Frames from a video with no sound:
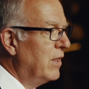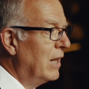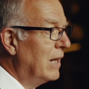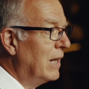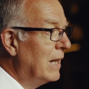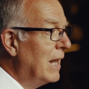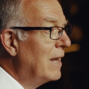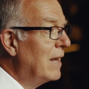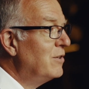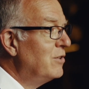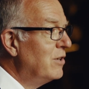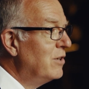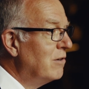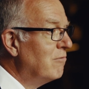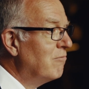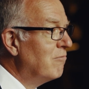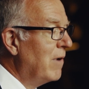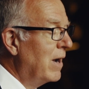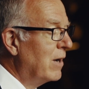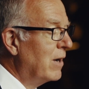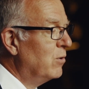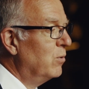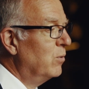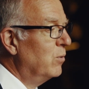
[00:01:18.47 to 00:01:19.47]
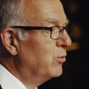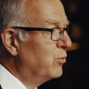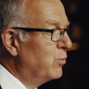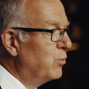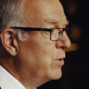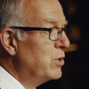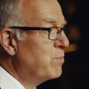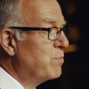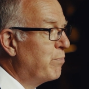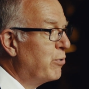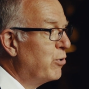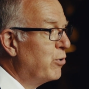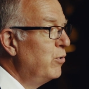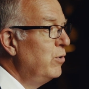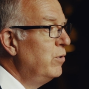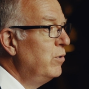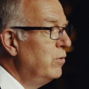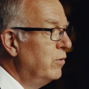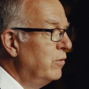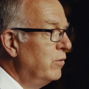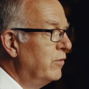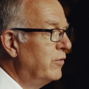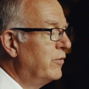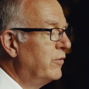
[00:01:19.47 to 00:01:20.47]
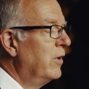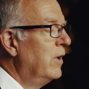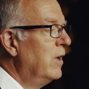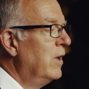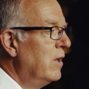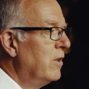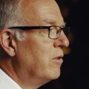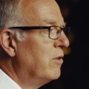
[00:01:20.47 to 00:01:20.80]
the landing records which proved